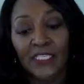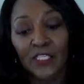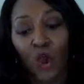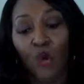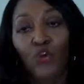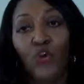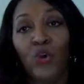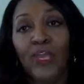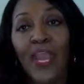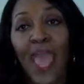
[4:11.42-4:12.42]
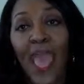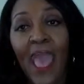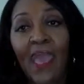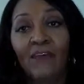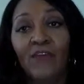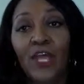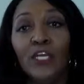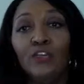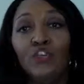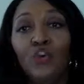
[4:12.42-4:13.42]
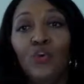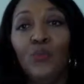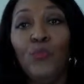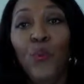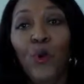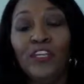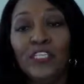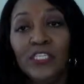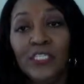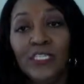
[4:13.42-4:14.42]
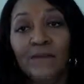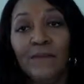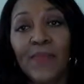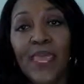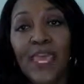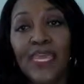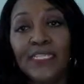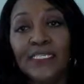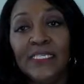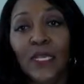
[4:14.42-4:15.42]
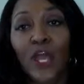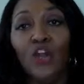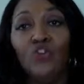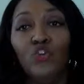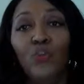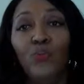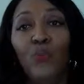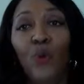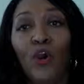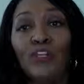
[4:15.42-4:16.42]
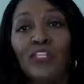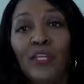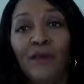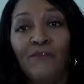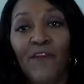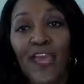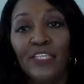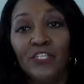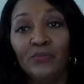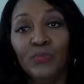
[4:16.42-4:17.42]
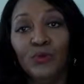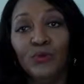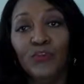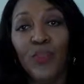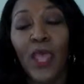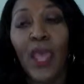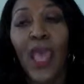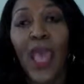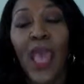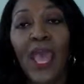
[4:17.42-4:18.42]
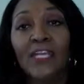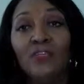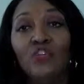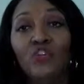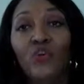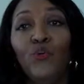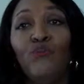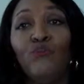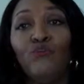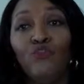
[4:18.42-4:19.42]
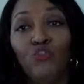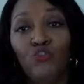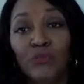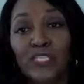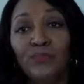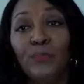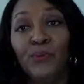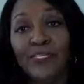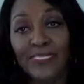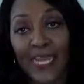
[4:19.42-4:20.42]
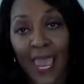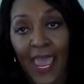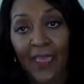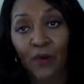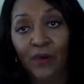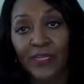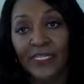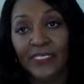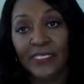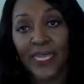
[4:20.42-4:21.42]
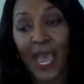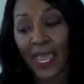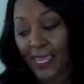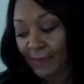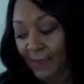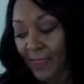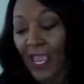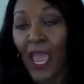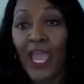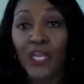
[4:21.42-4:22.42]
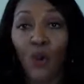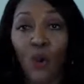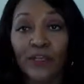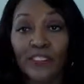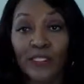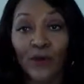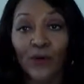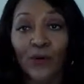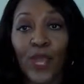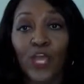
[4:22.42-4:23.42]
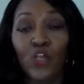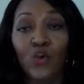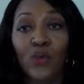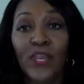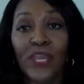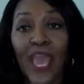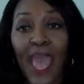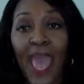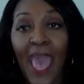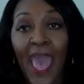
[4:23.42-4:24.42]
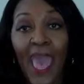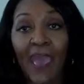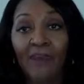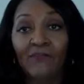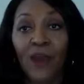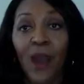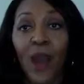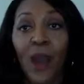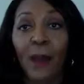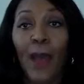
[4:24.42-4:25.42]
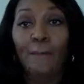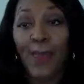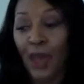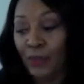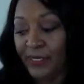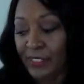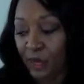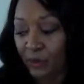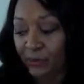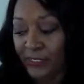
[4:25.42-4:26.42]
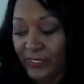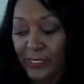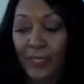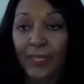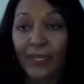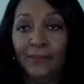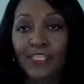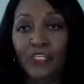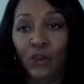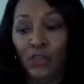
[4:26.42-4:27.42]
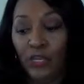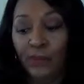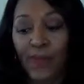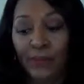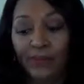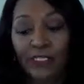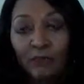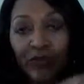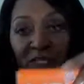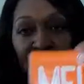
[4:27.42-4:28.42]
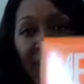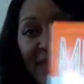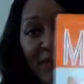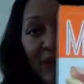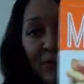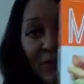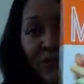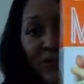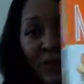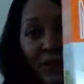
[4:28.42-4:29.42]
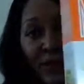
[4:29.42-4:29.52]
So you can have 2 portions of meat, 2 portions of vegetables, and 2 fruits per day on this diet. And also you can have a Melba Toast. And let me show you the Melba Toast that I use.